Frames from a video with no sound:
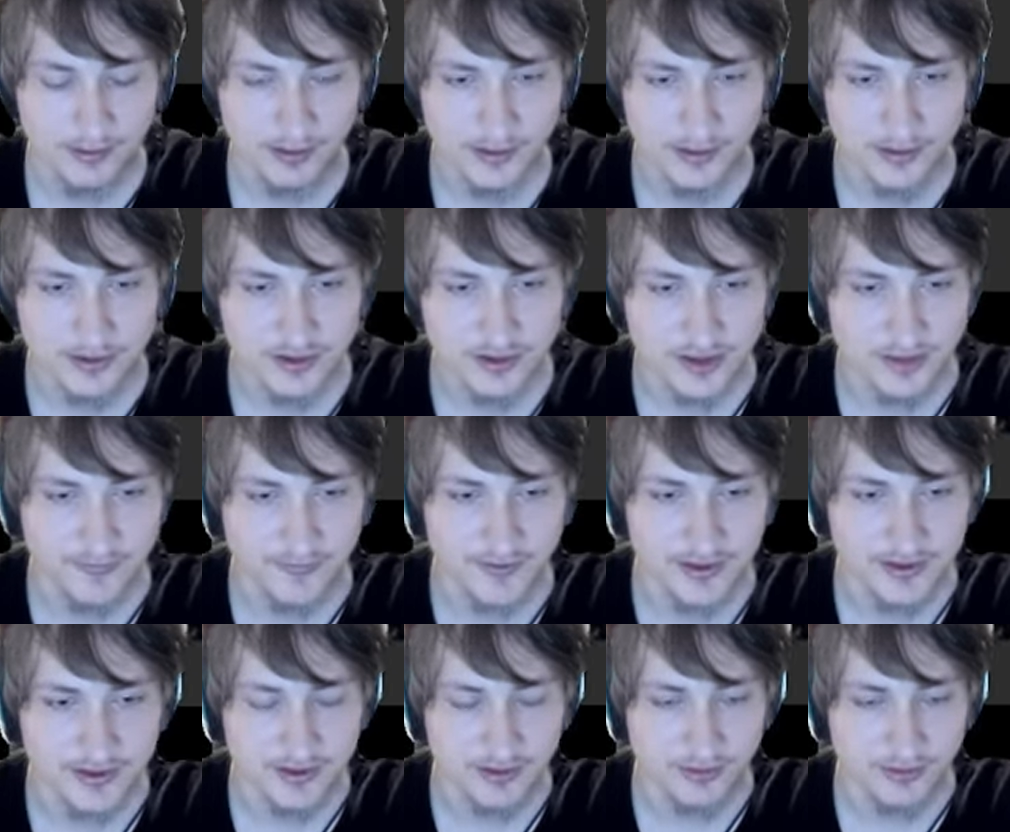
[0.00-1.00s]
let's just see if it's
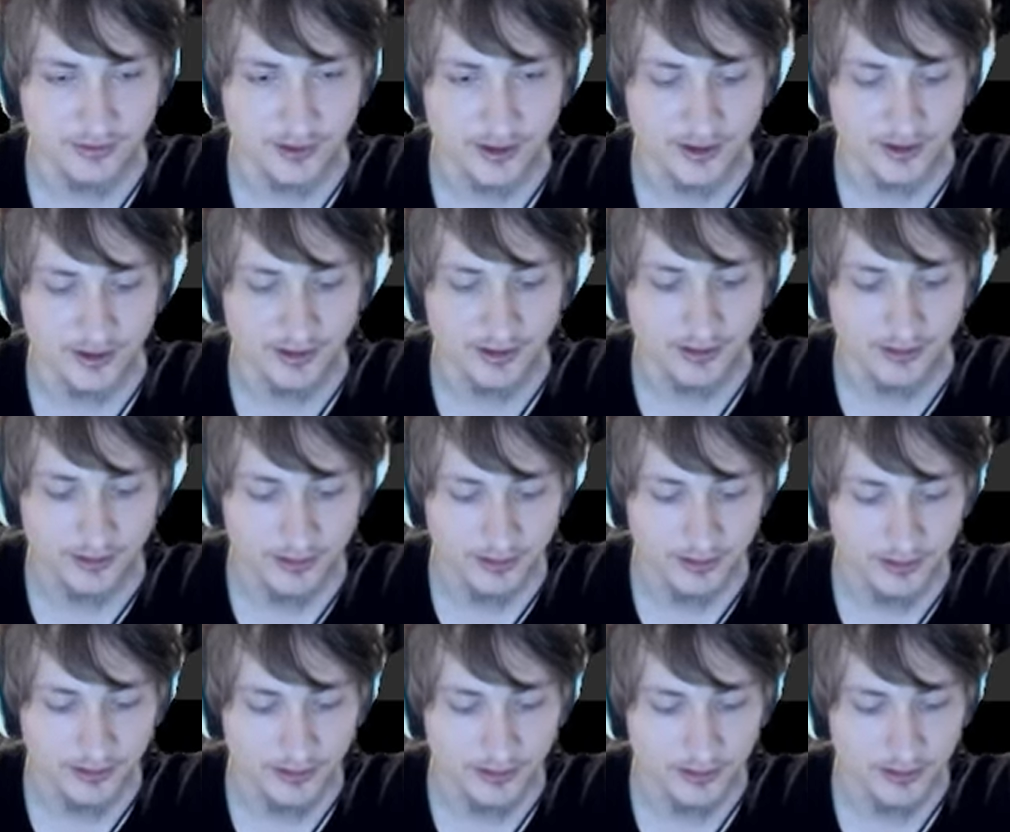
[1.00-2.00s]
still running
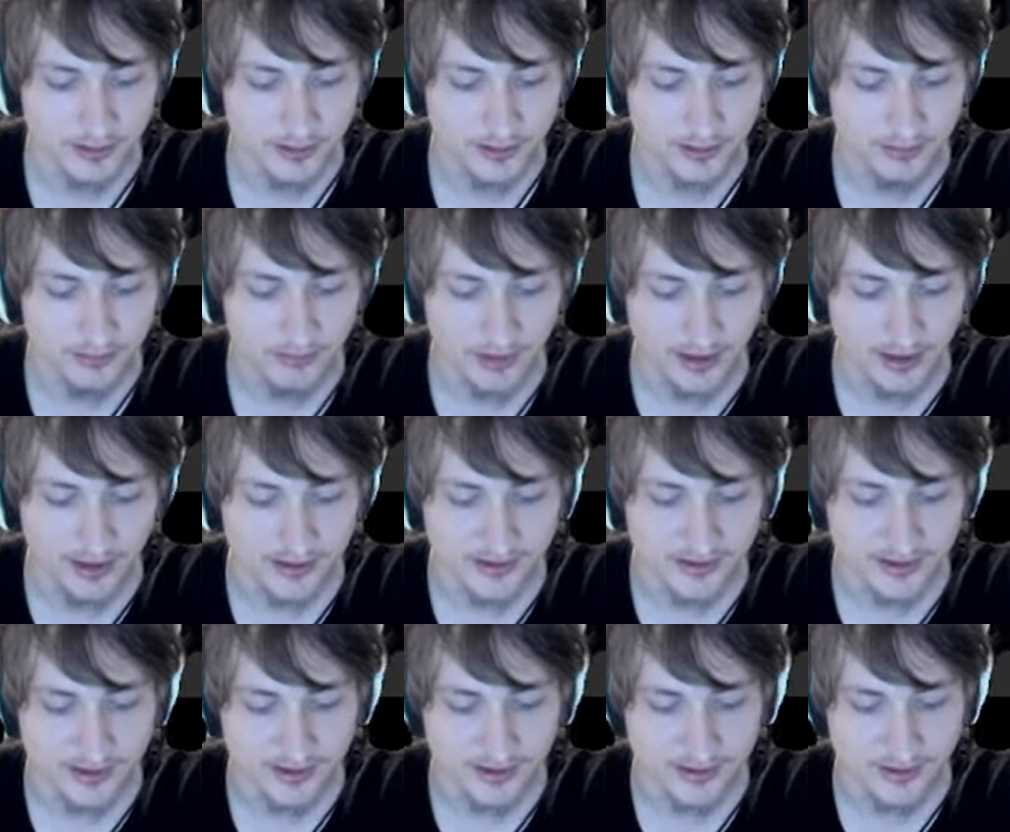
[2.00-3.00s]
by
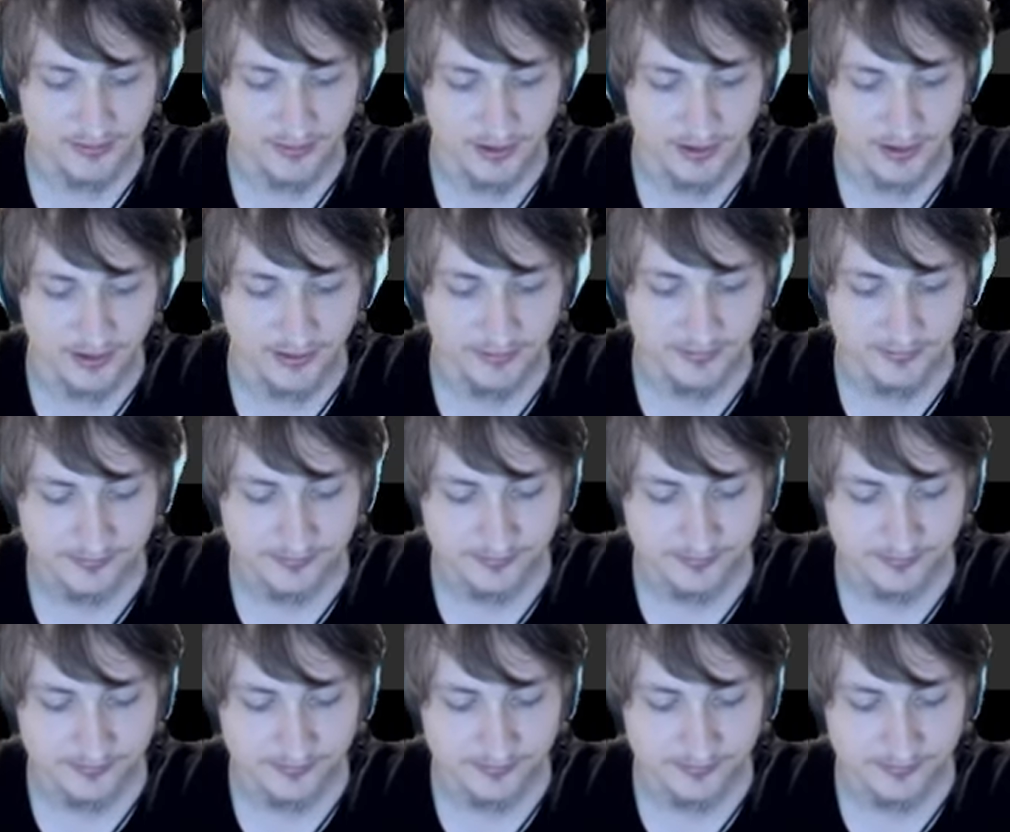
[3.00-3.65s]
asking something.